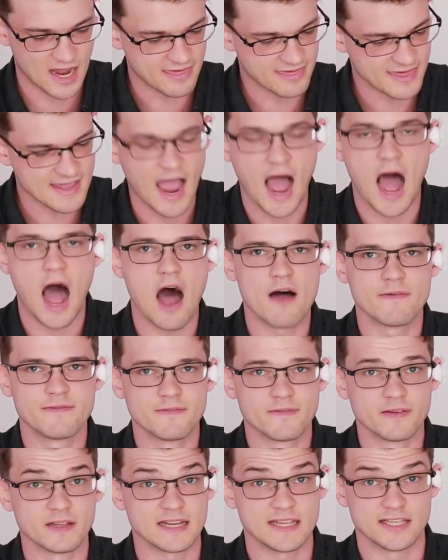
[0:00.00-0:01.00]
I think half
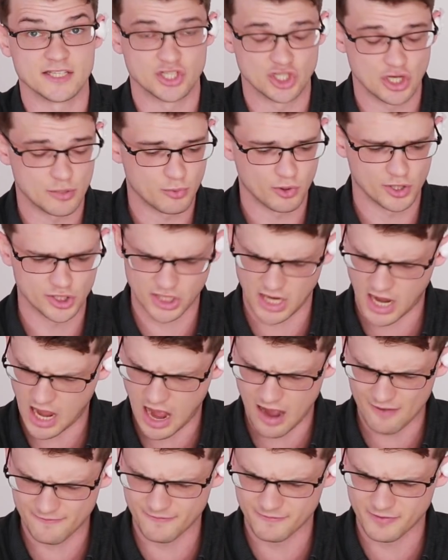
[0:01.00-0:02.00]
of it is gibberish,
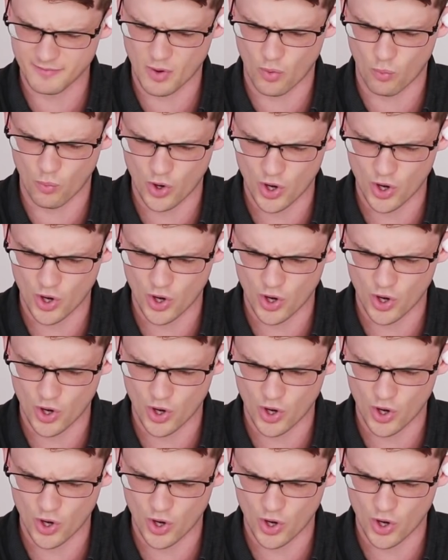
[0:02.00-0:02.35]
half of them are